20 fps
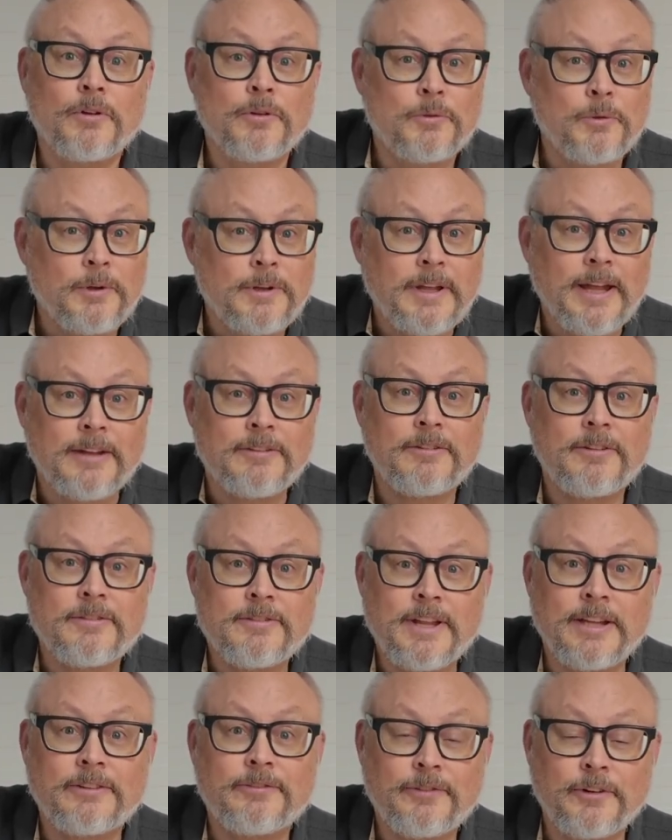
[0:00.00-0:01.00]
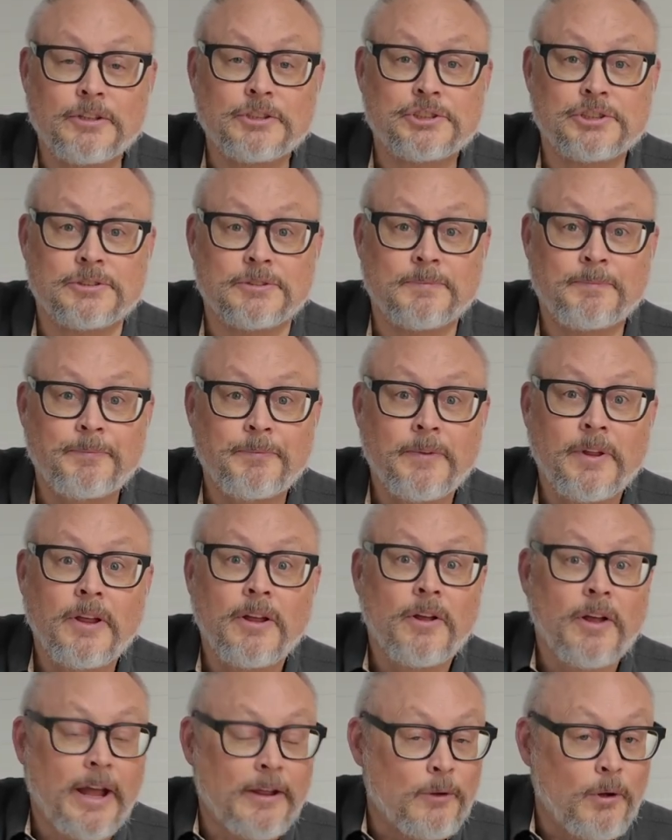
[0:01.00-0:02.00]
to get that function.
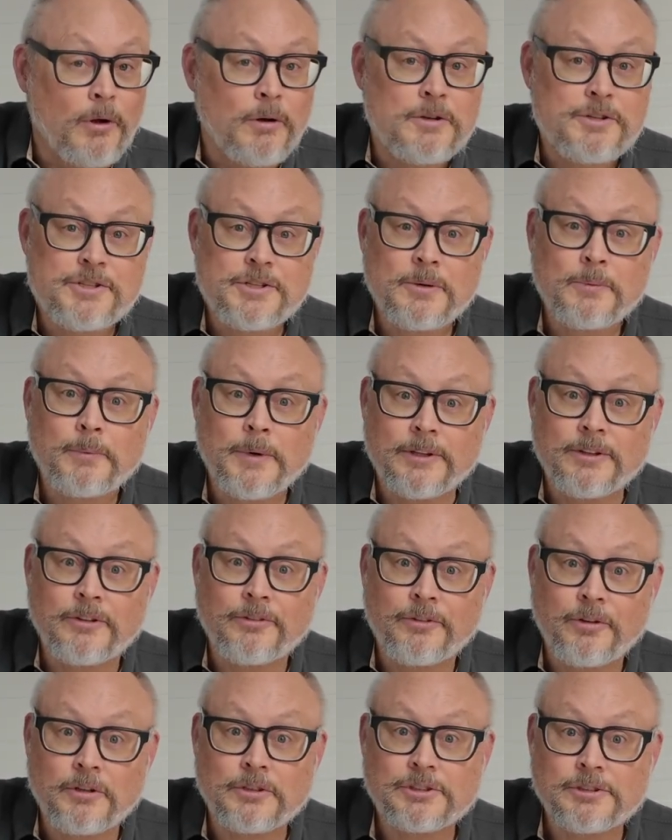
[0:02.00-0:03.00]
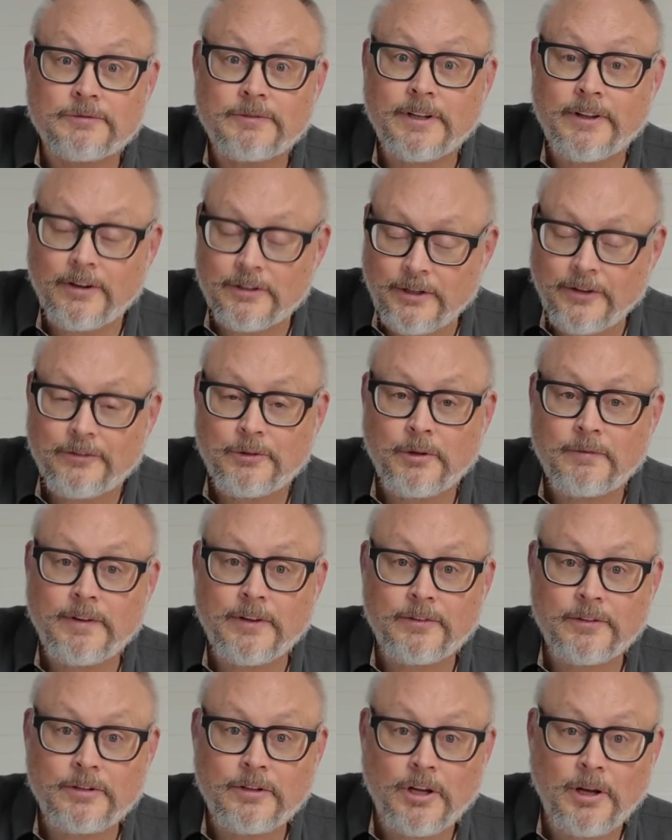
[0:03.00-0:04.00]
And also, when the search and rescue
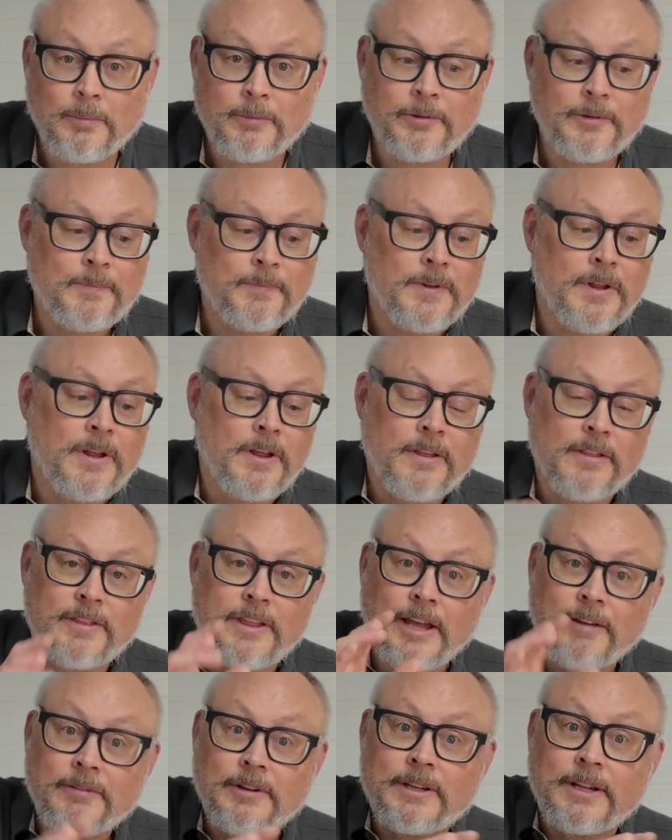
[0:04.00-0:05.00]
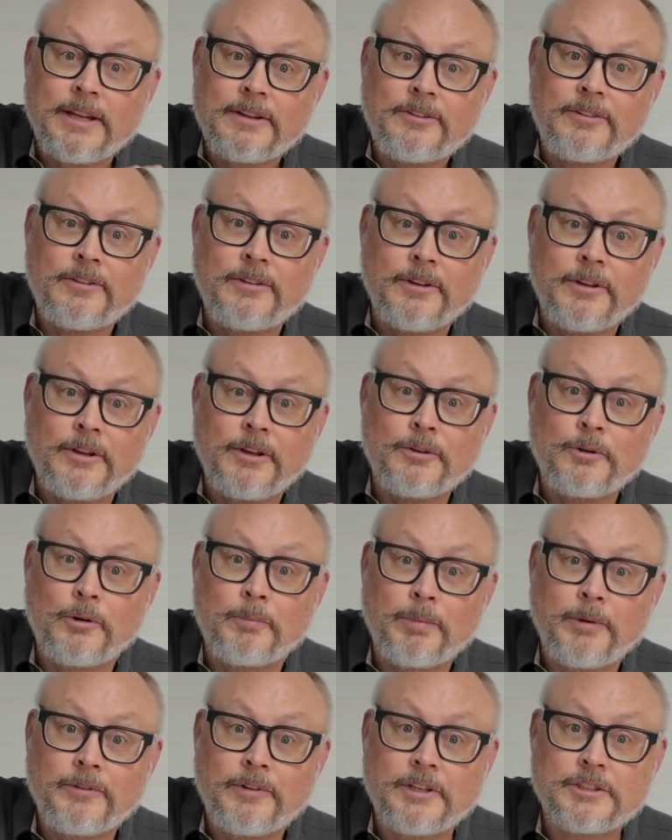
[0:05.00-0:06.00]
vessel comes, they will get
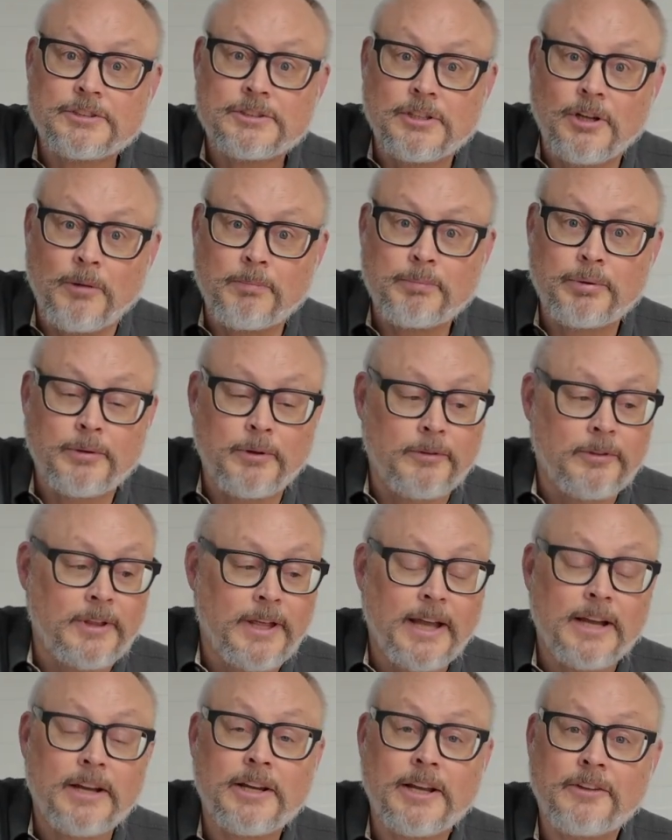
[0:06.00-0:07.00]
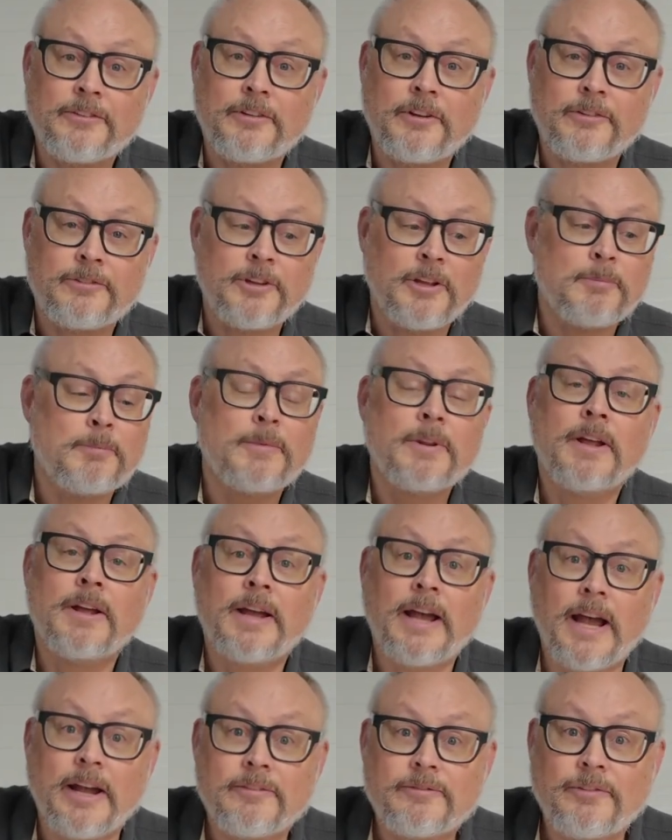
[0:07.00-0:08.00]
your position up on the AIS system
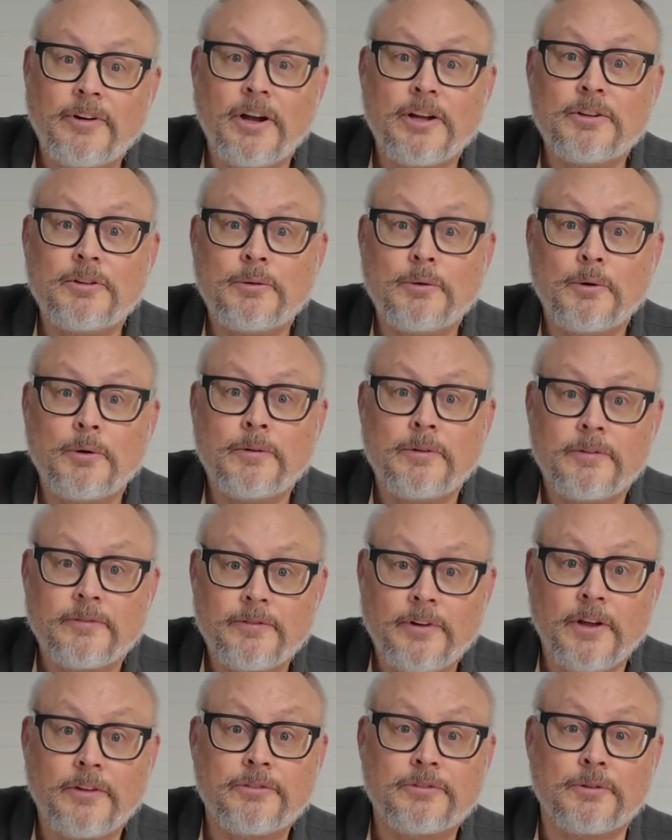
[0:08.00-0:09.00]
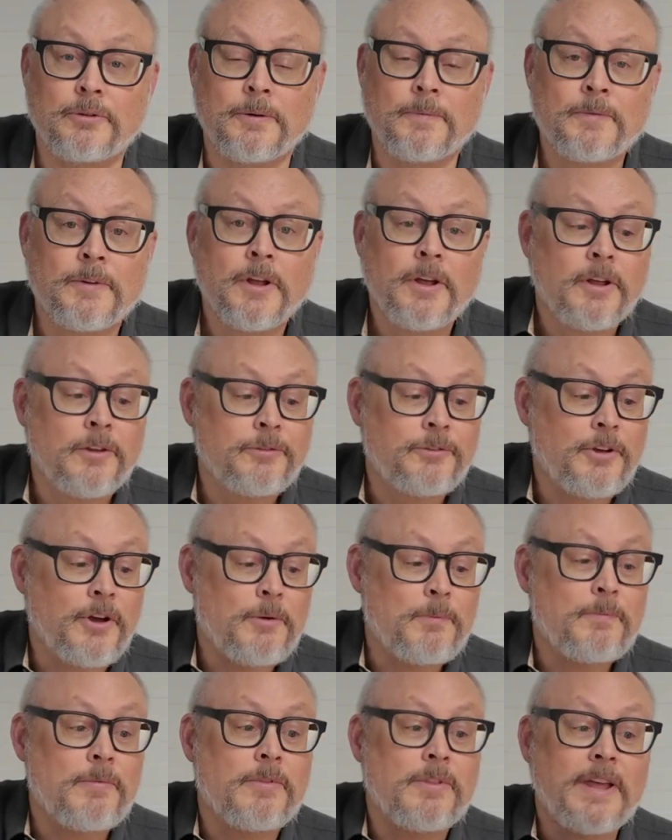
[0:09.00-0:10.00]
and find you faster.
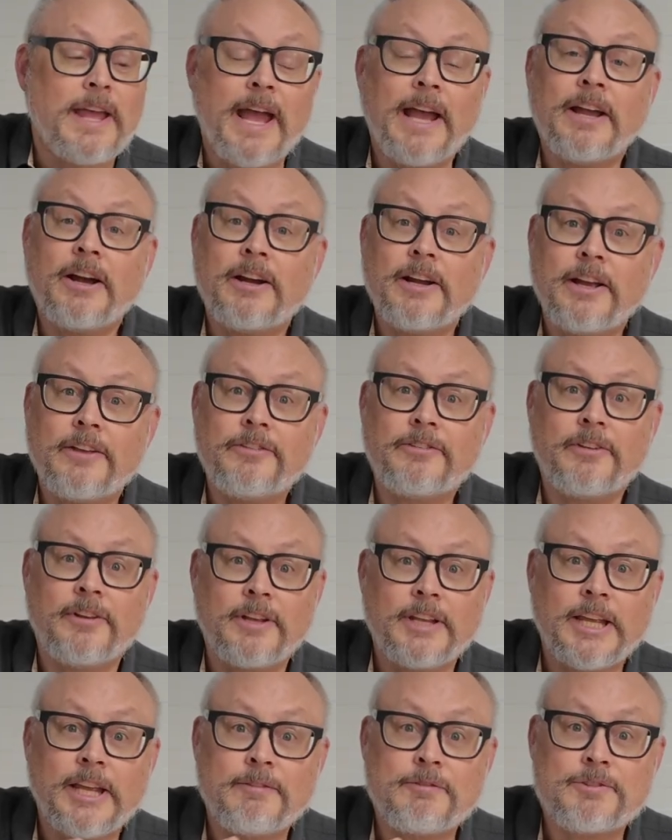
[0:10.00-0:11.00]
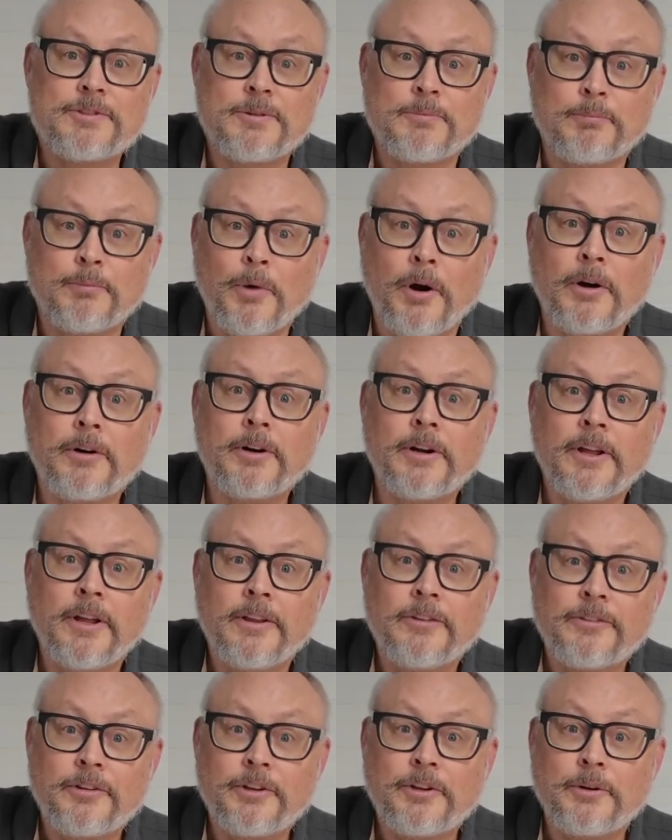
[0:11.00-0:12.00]
So the AIS gives more
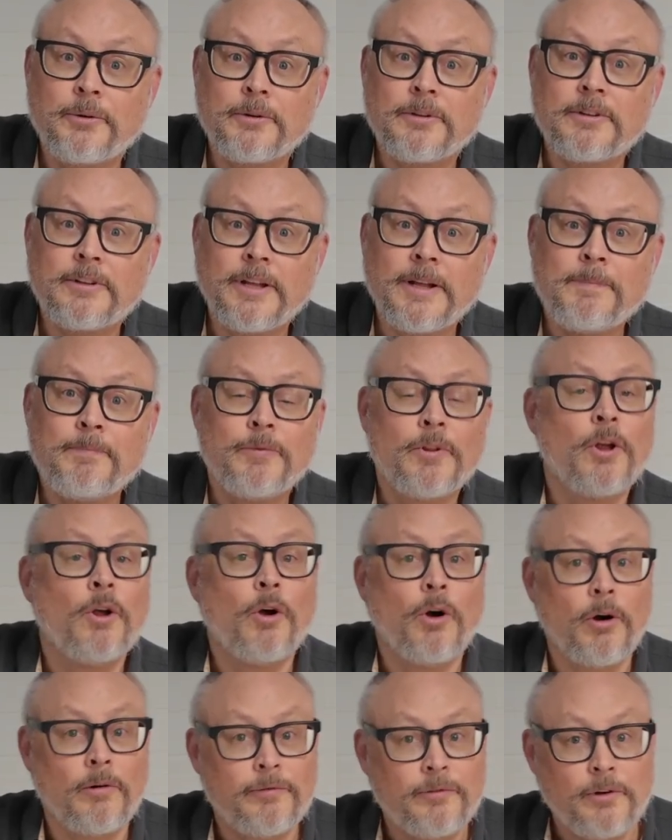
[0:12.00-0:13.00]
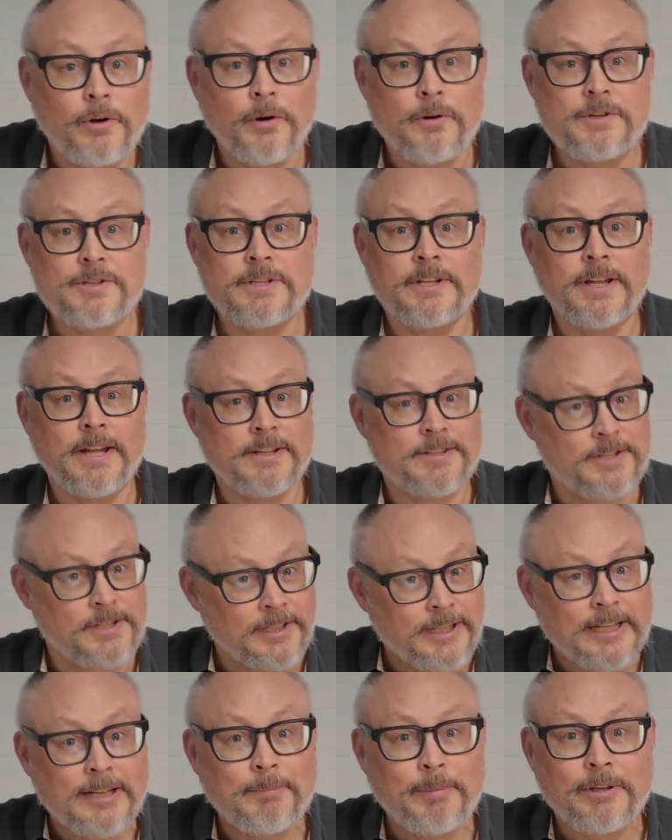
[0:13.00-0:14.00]
security. Of course, it's a
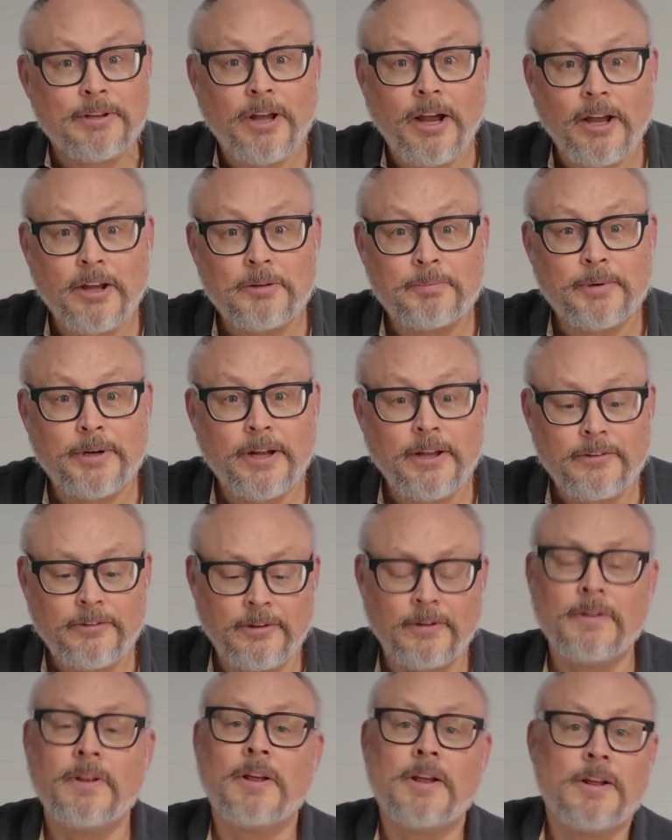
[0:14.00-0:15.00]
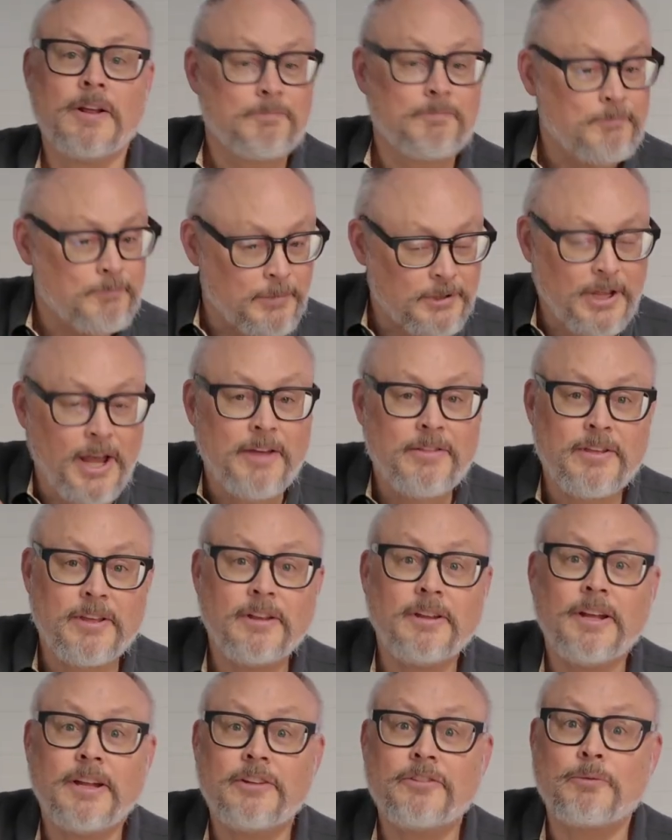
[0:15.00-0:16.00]
little bit higher price, but I
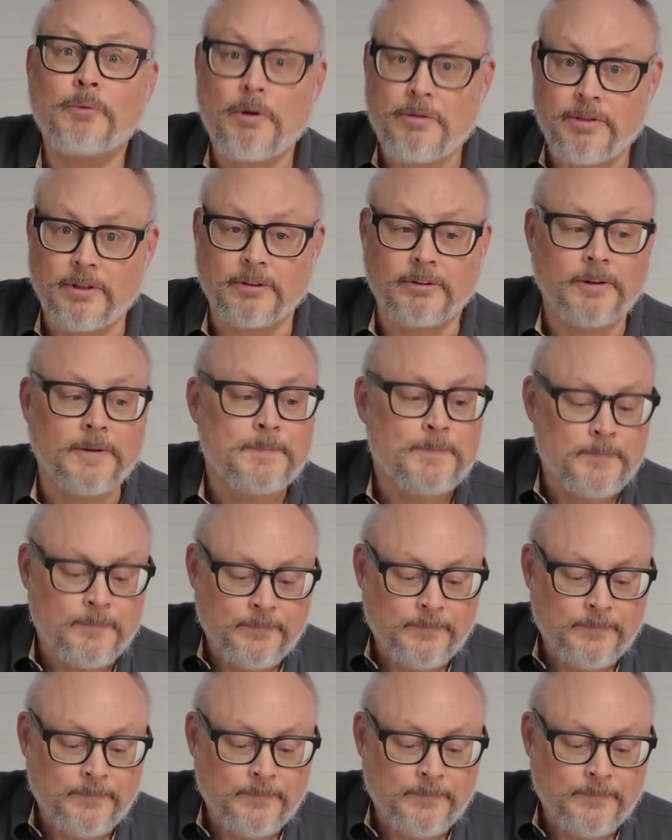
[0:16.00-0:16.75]
think it's worth it.